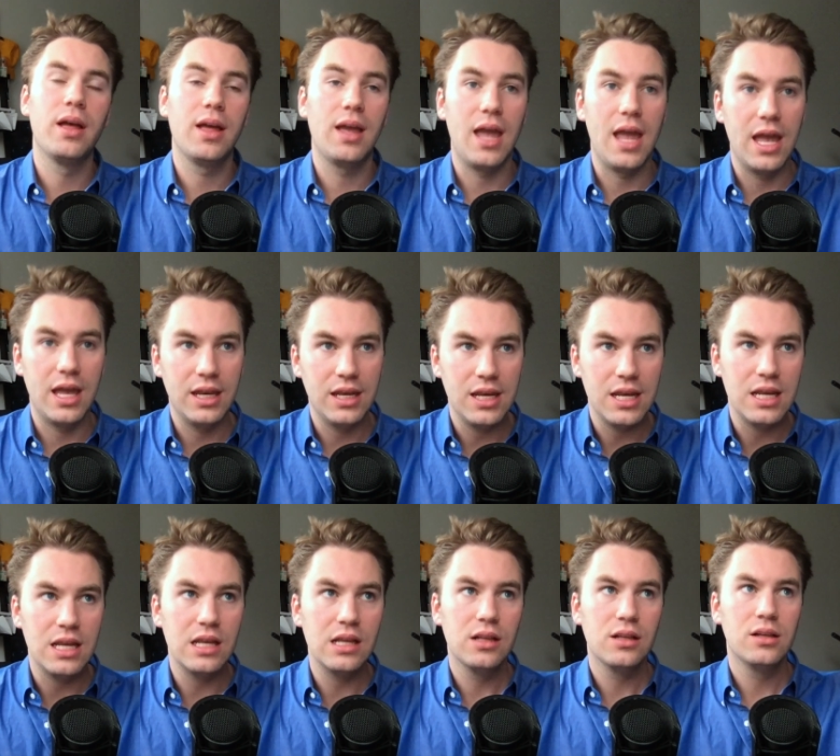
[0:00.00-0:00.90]

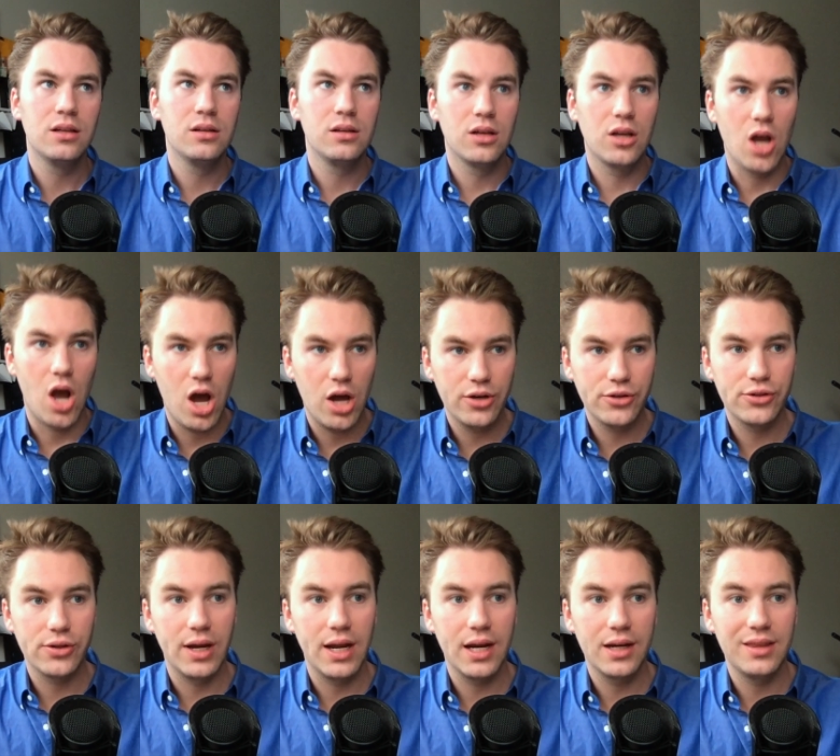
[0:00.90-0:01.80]
Any
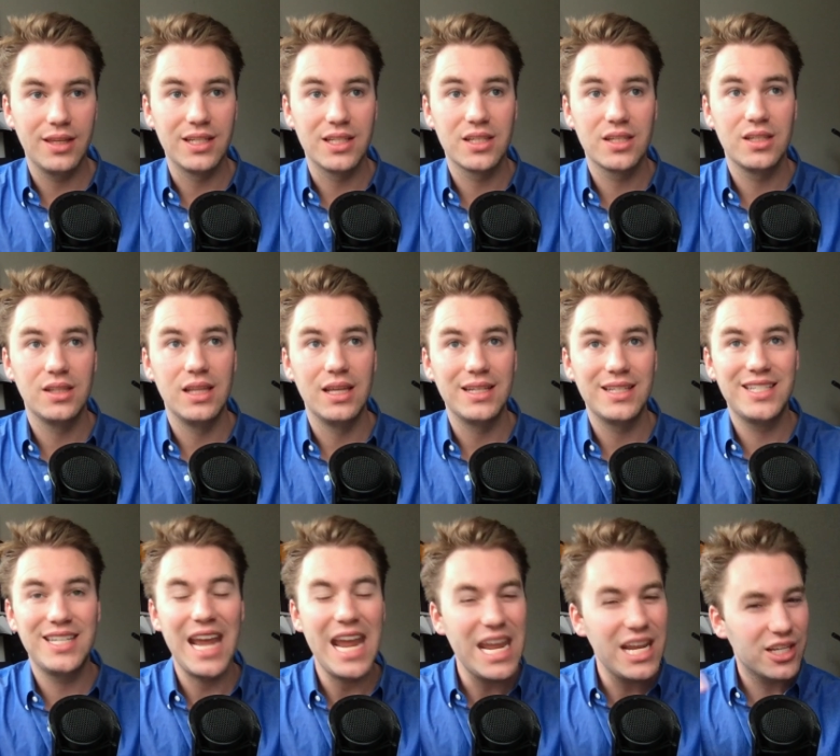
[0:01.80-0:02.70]
contract that
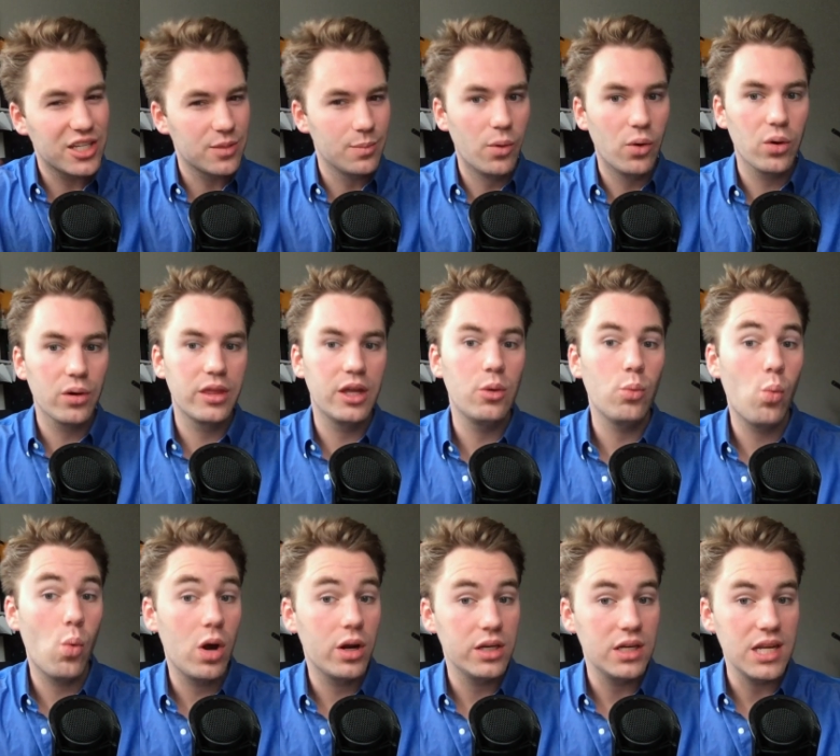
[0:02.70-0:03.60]
takes more than
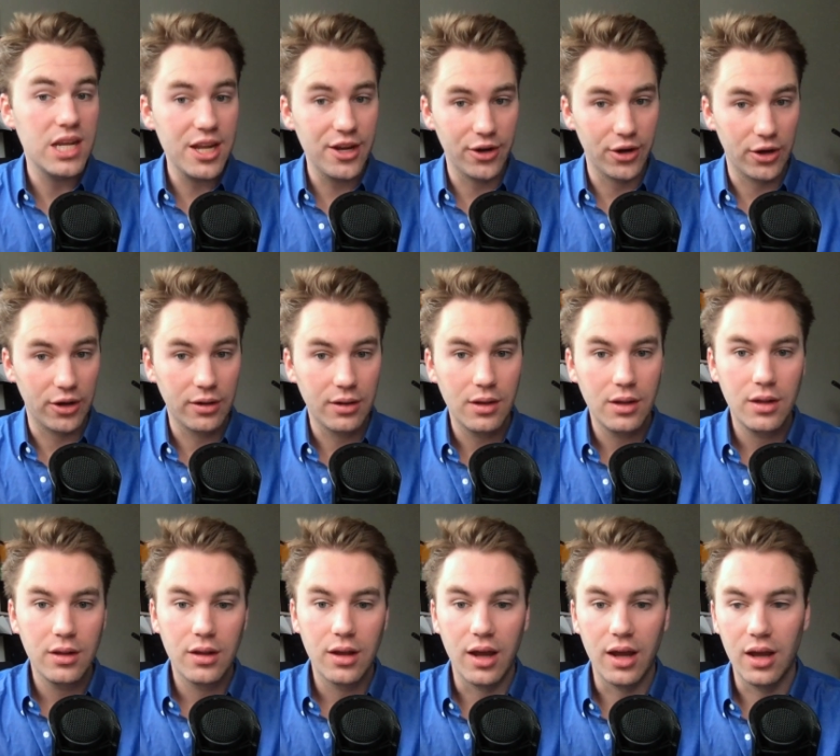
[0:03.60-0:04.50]
1 year,
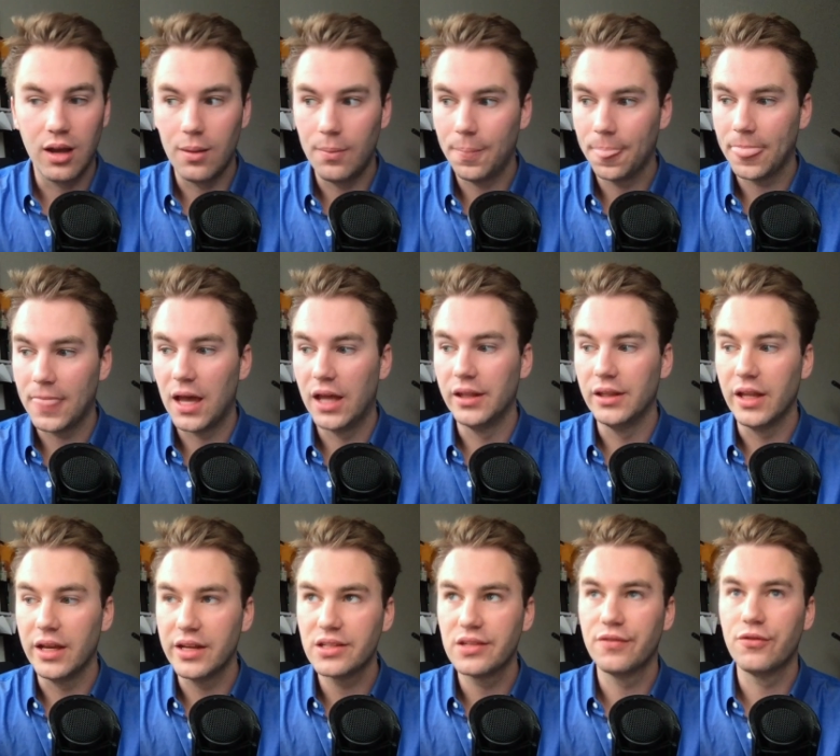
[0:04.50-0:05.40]

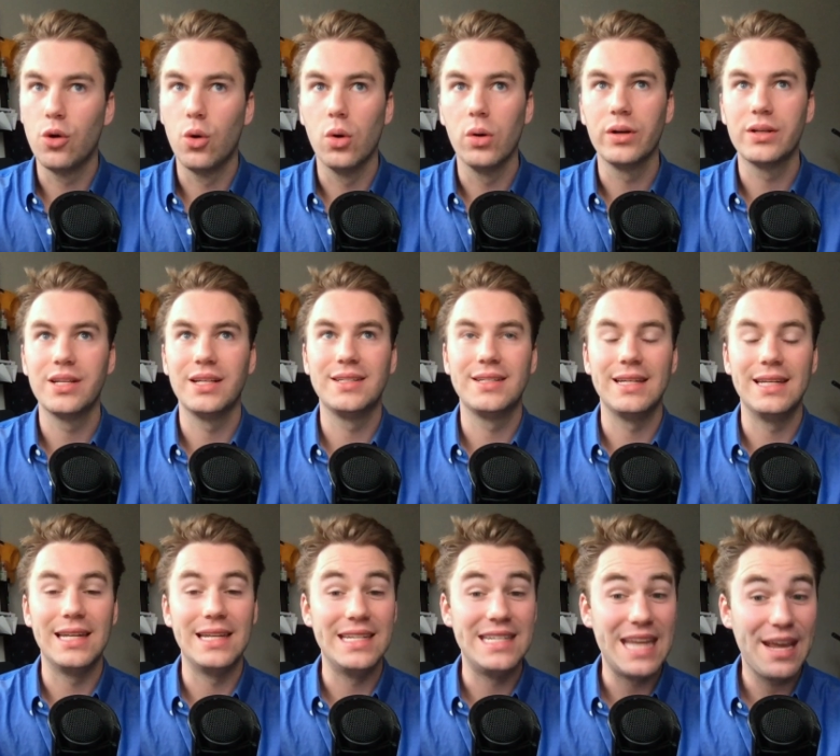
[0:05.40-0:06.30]
unless of course it's an
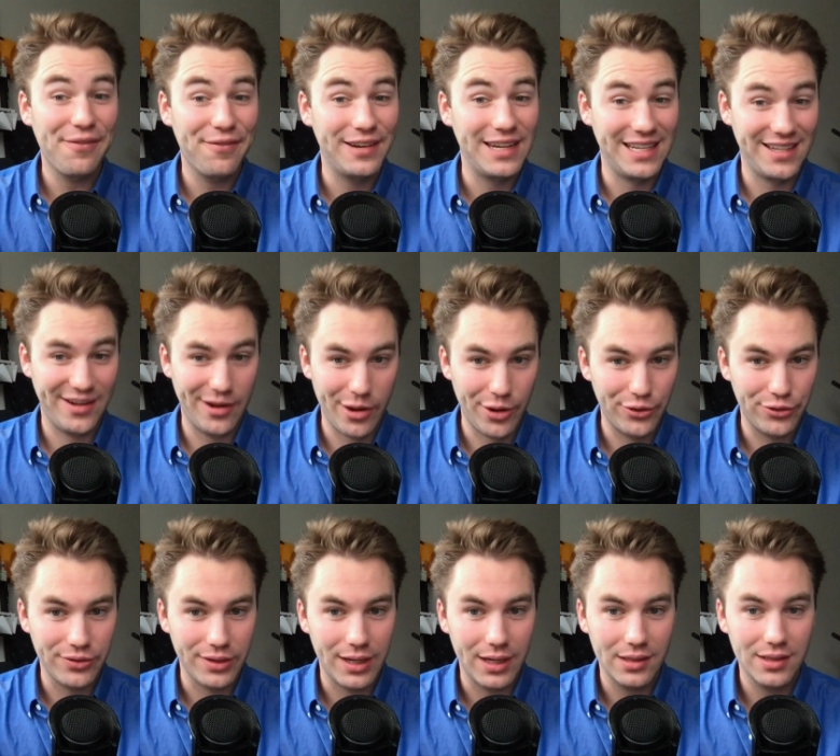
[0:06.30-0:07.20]
indefinite
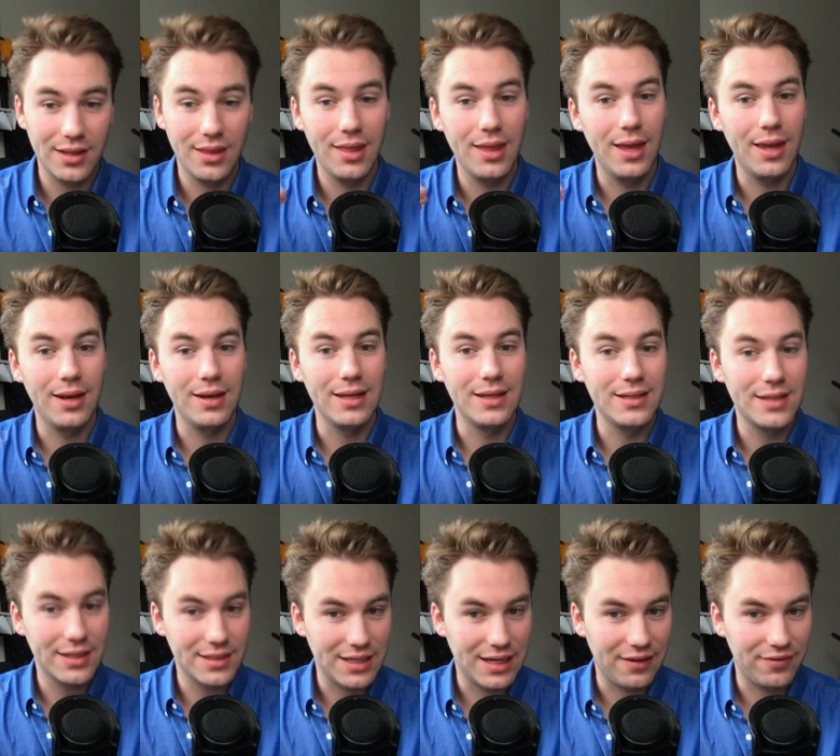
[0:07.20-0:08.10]
contract, then it
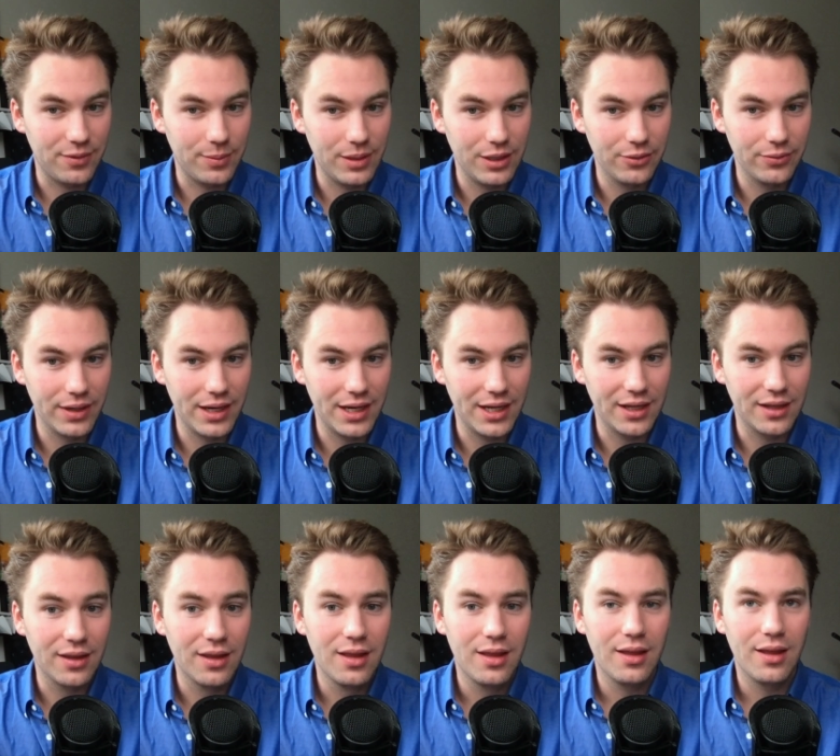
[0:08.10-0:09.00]
doesn't have to be in writing.
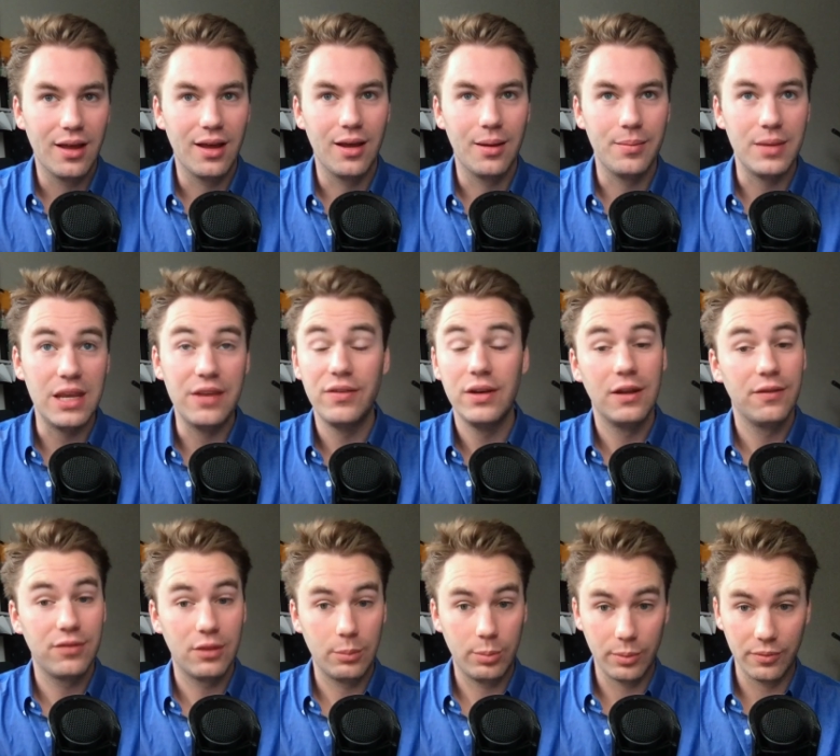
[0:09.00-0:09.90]
Even if
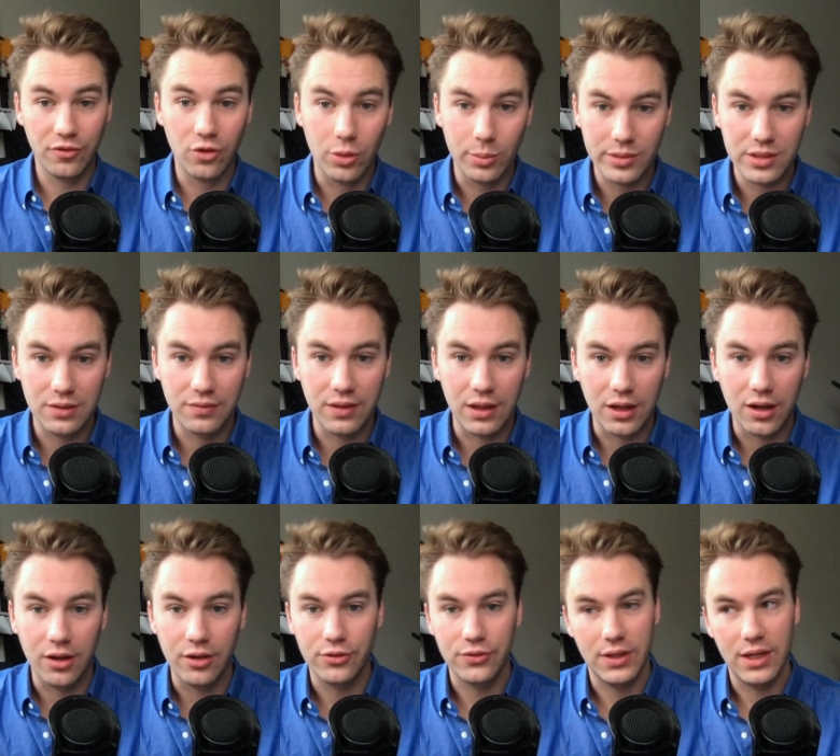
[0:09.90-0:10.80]
the performance of that
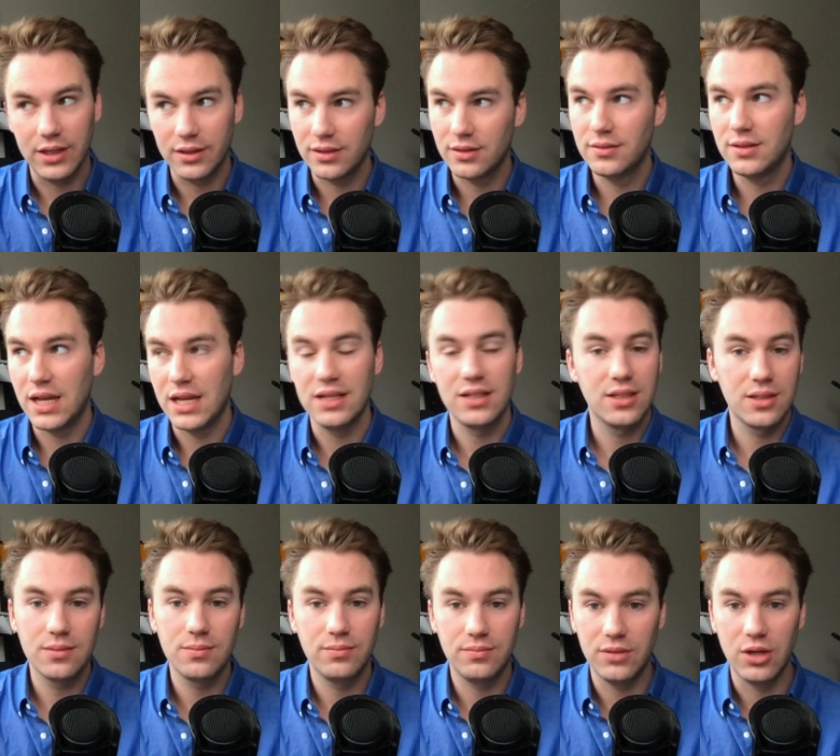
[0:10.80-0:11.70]
contract takes
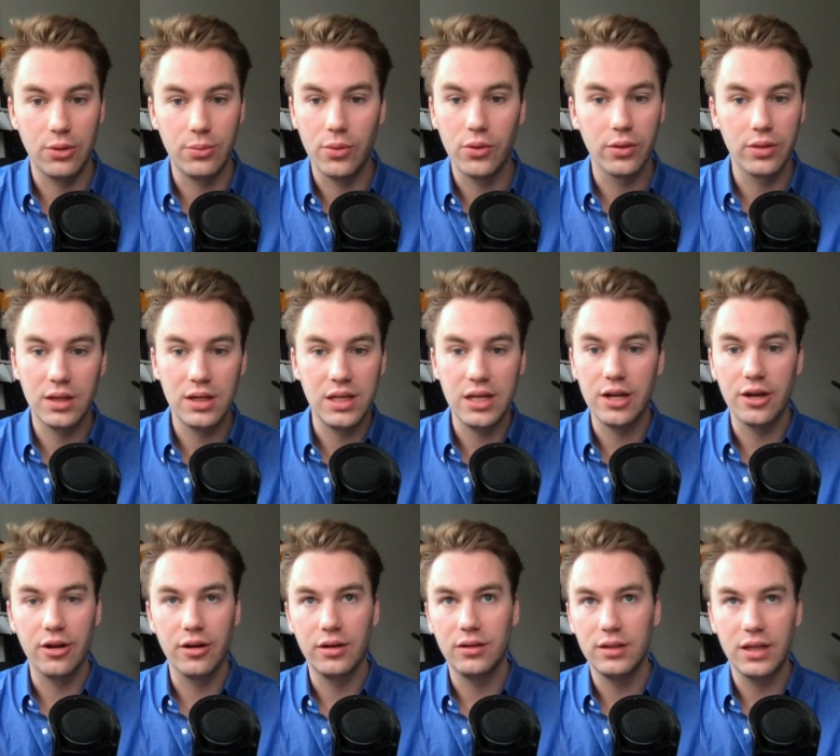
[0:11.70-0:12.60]
more than a
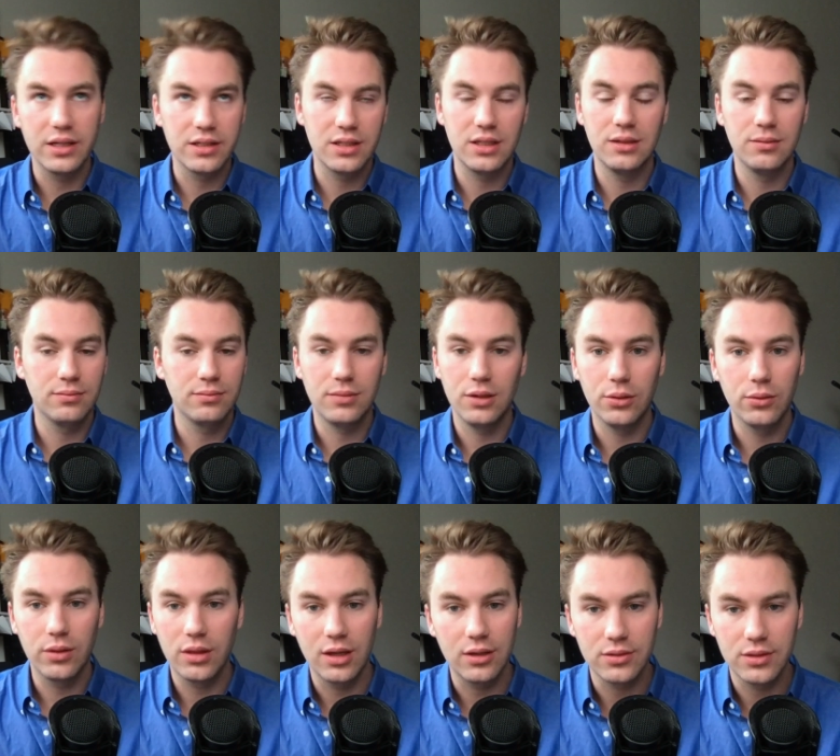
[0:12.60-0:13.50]
year and less than
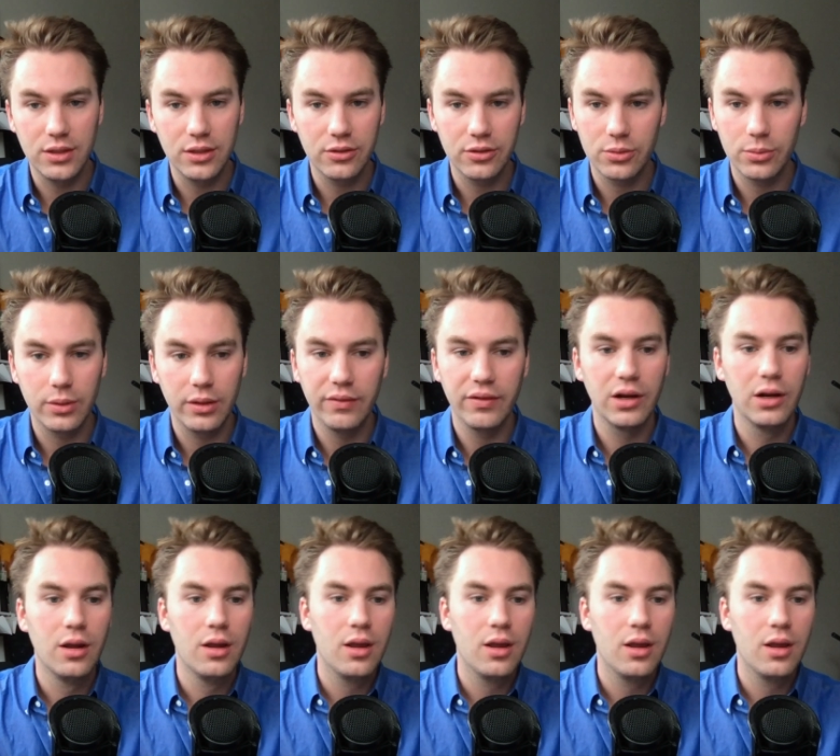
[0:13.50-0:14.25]
1,000 years or whatever.